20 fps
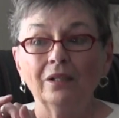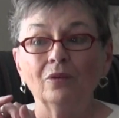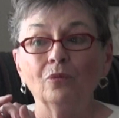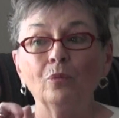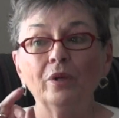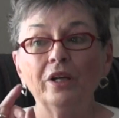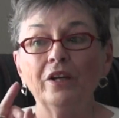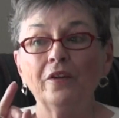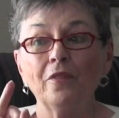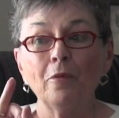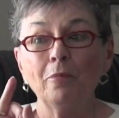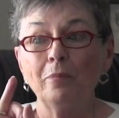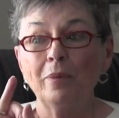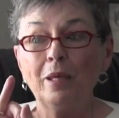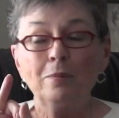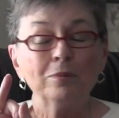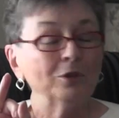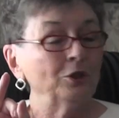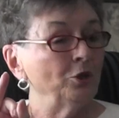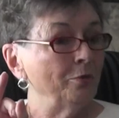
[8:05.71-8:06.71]
We're the
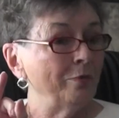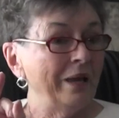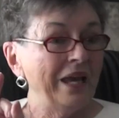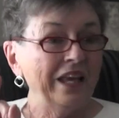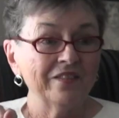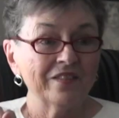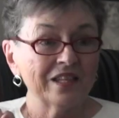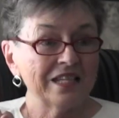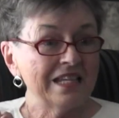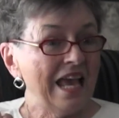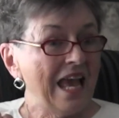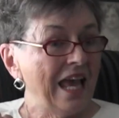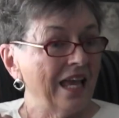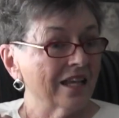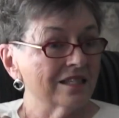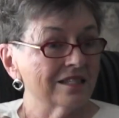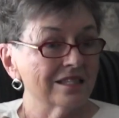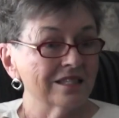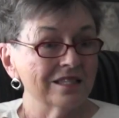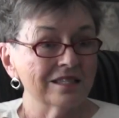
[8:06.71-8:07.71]
people who pay the
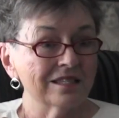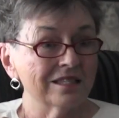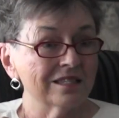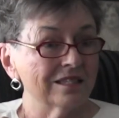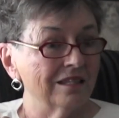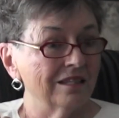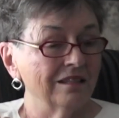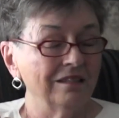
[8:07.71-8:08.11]
taxes.